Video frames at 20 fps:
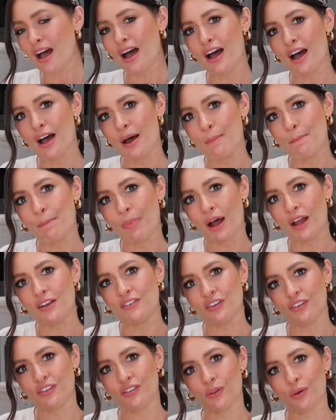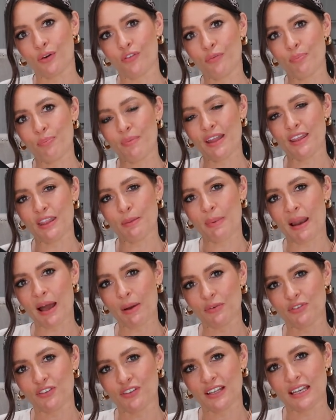But I just thought, for me, the
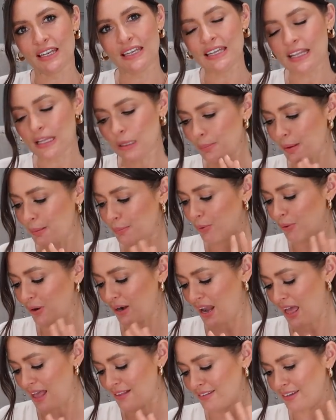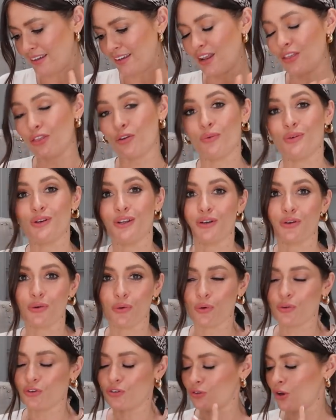black was just a little bit more classic, and I thought it would look
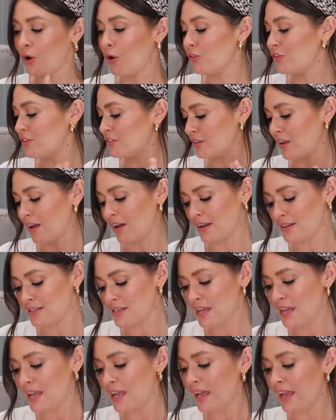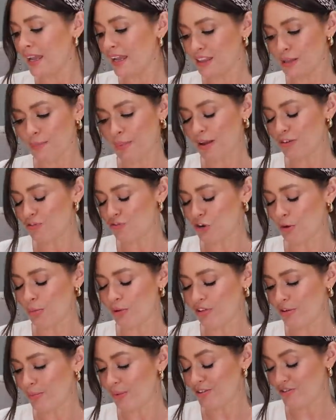gorgeous on the side, in the bedroom
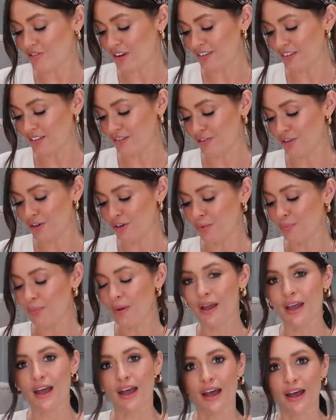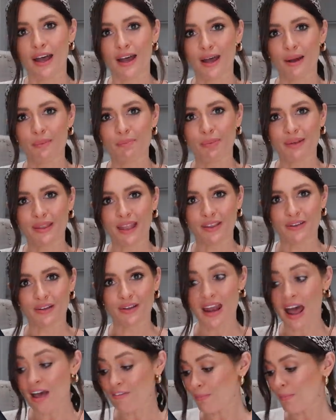or in my dressing room. But yeah, you
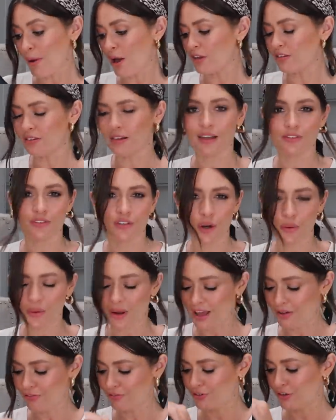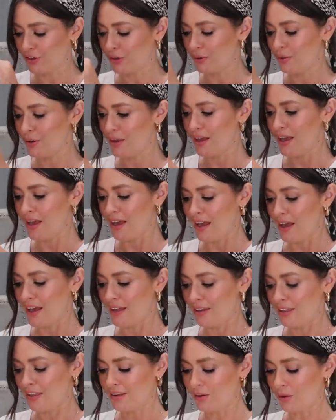can have it personalised, you don't have to.
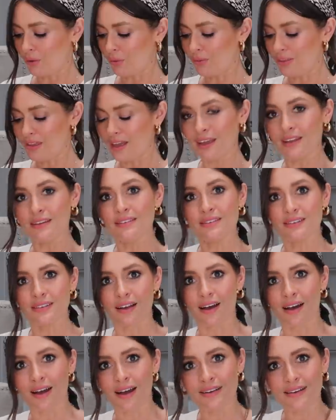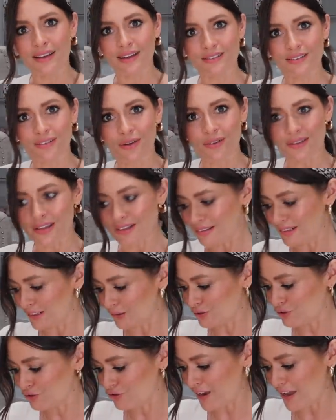And then on the inside, it's got these
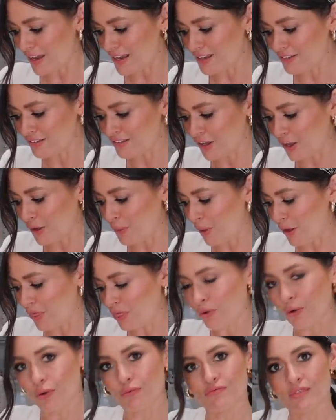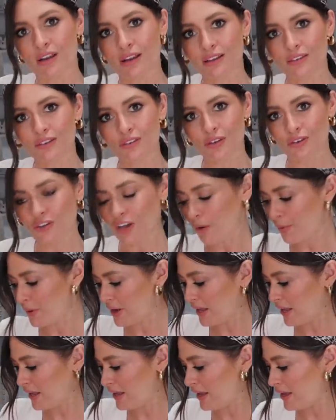little trays. So I thought rings could go in
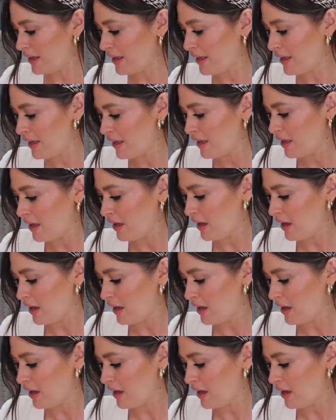here.